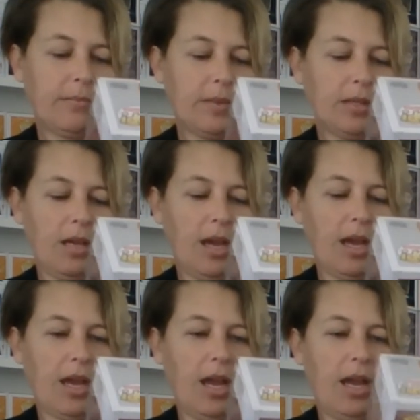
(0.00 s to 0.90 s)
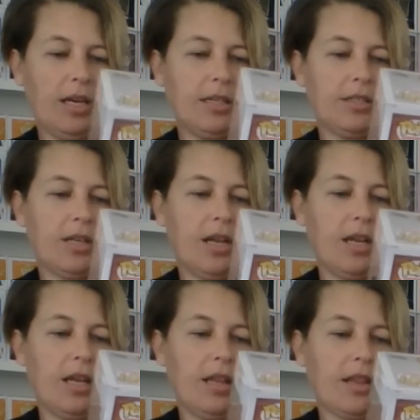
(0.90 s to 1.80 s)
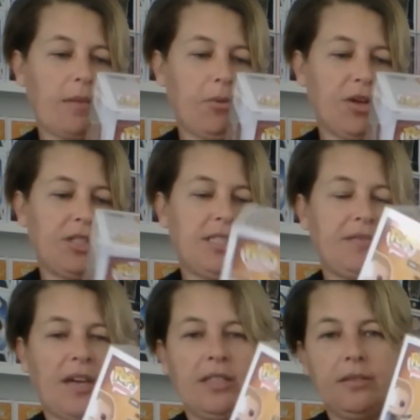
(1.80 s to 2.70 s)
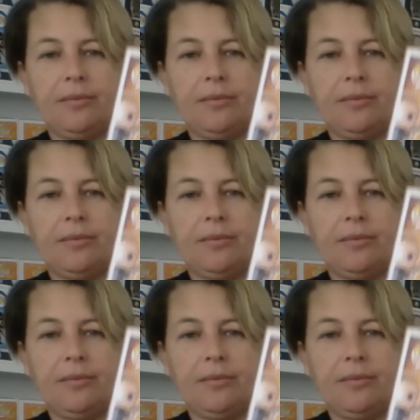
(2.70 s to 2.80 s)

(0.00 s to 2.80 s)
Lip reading: and they burnt his face.